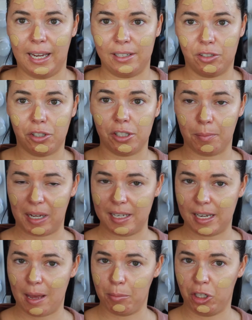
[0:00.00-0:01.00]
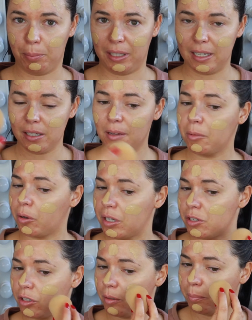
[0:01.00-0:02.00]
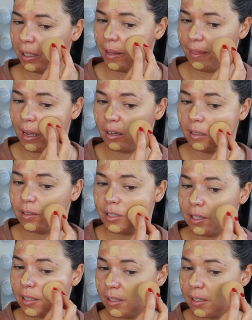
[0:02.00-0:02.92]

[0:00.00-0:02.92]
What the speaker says: And just using my Damp Beauty blender, I'm going to blend that into the